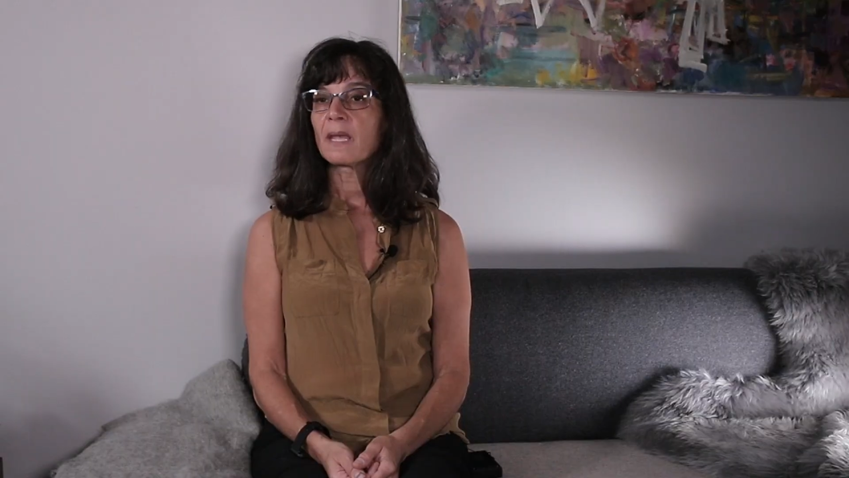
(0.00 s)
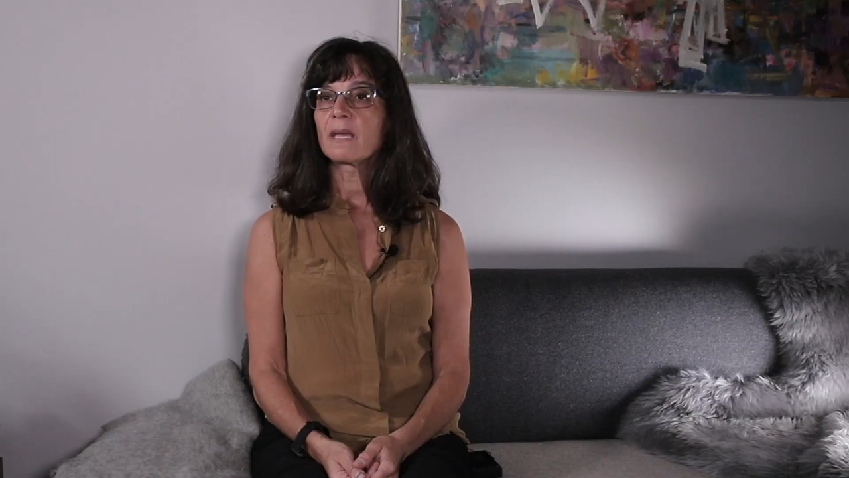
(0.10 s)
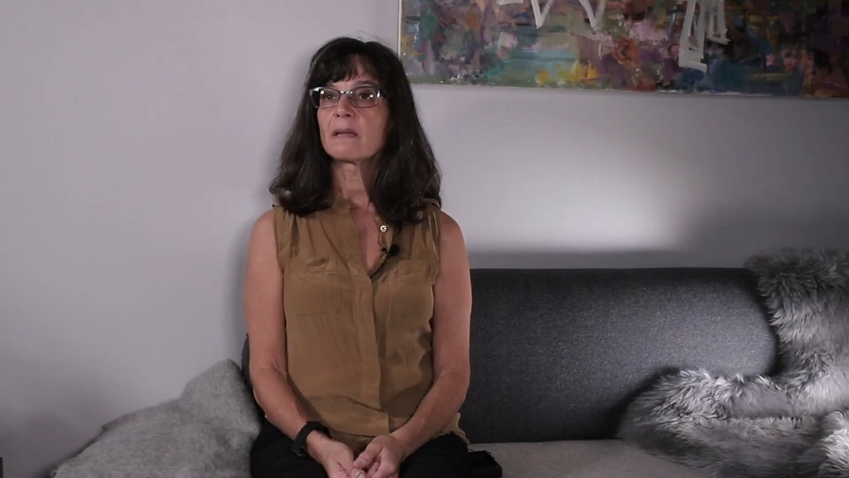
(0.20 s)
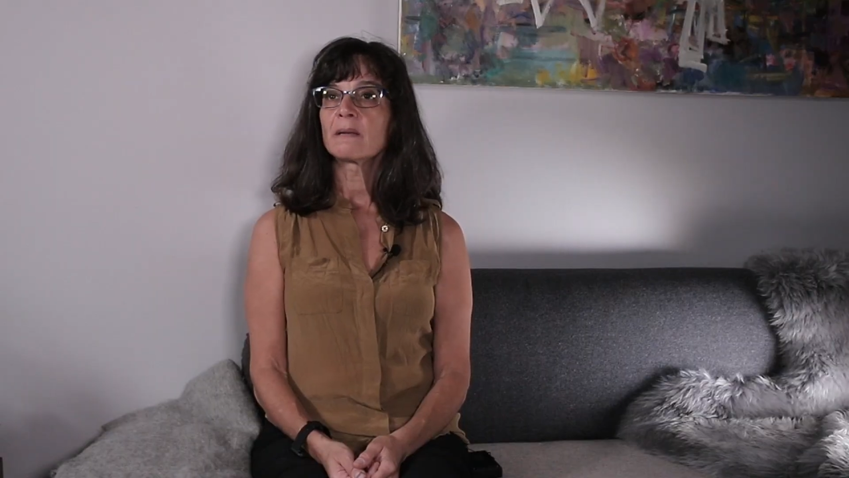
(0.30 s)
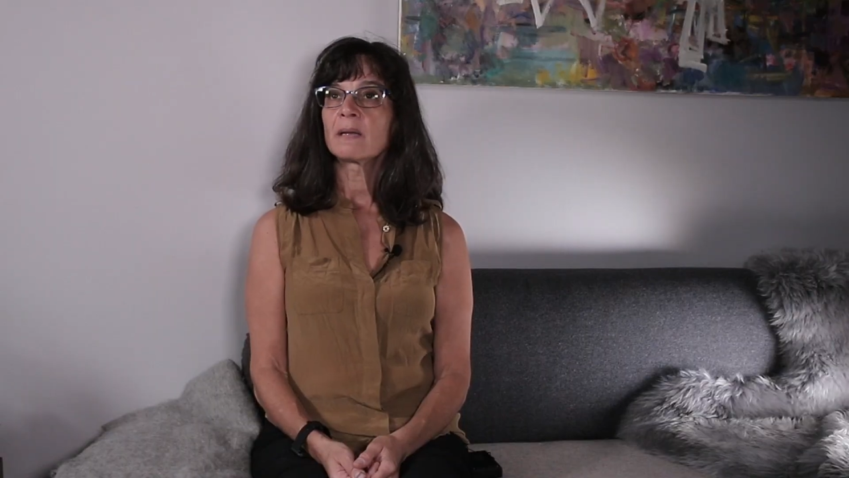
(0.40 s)

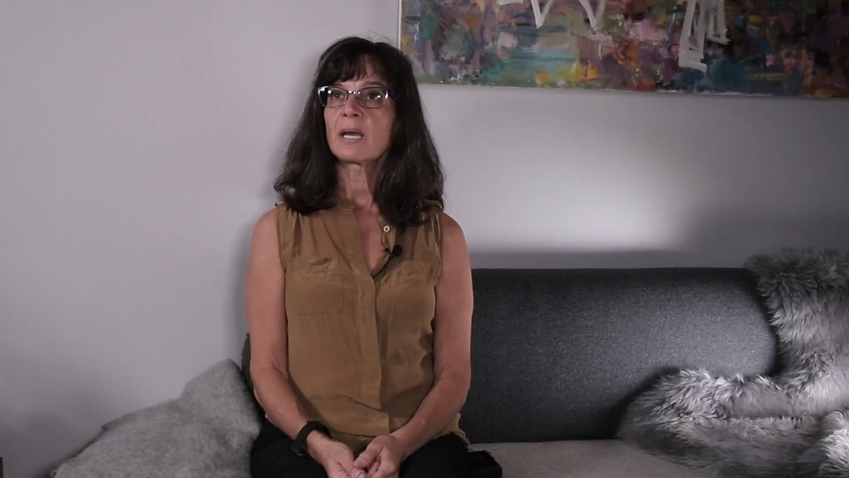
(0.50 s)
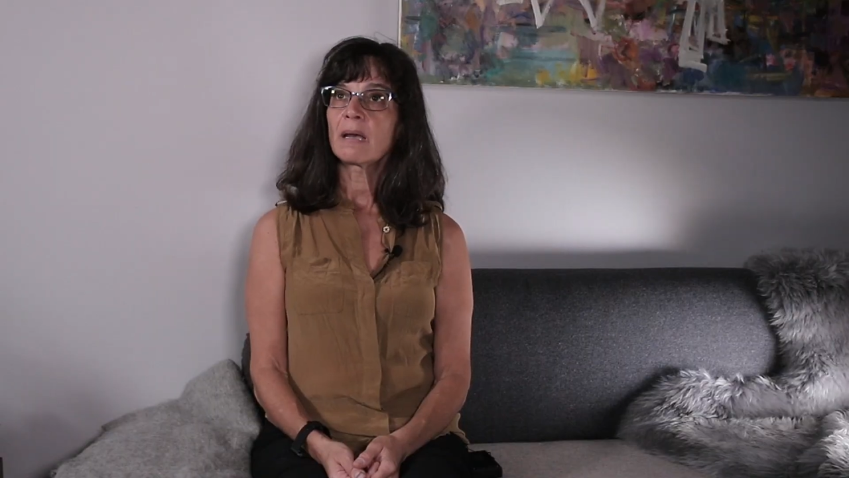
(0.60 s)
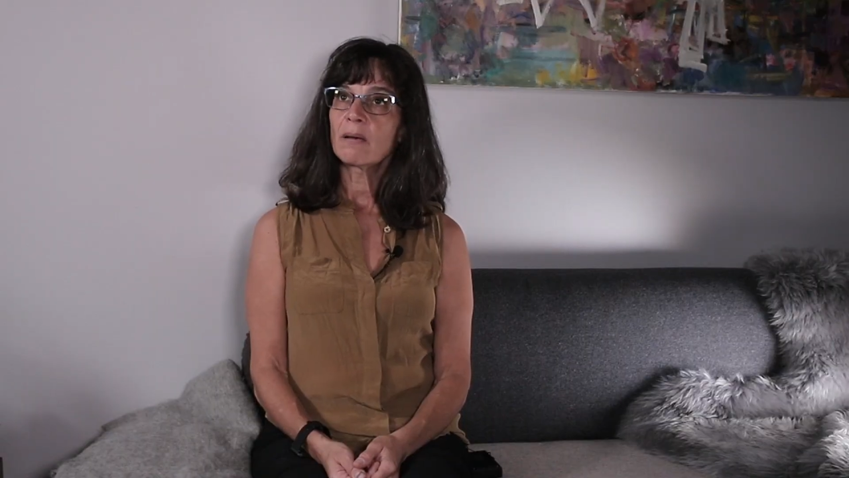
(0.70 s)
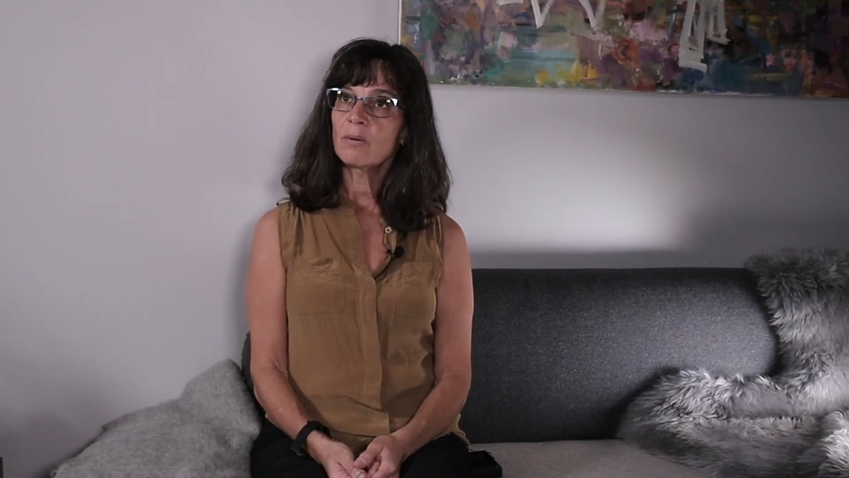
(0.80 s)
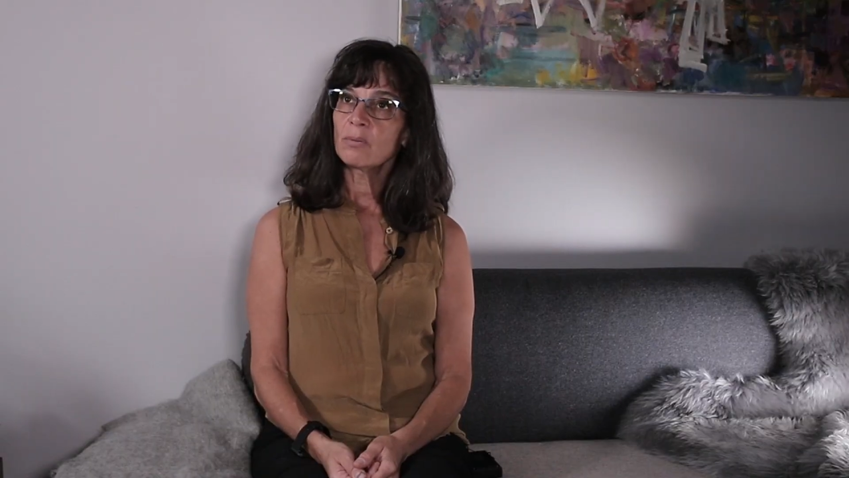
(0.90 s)
And
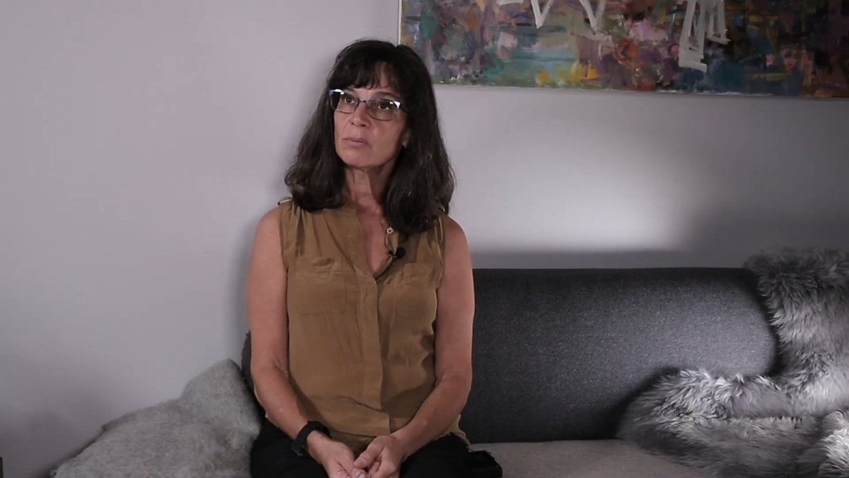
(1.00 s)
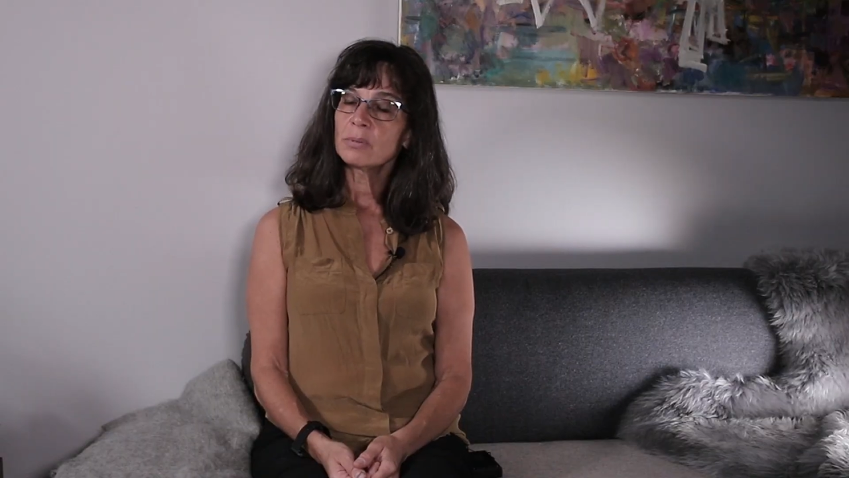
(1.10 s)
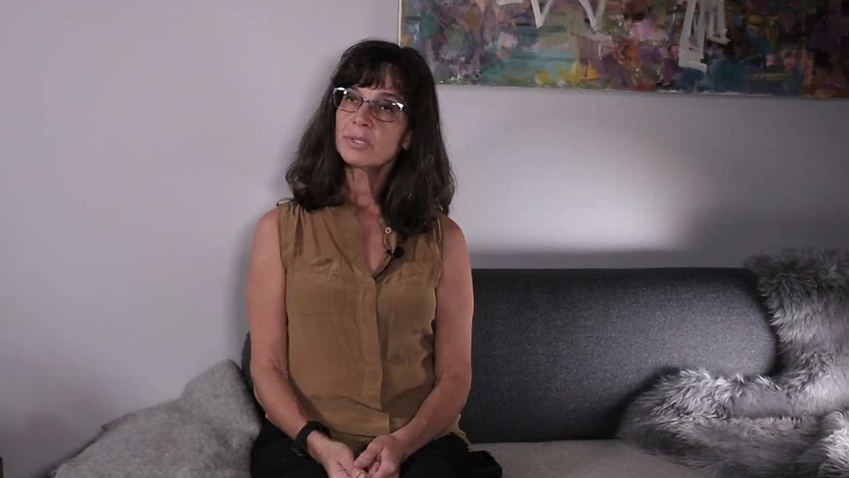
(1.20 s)
how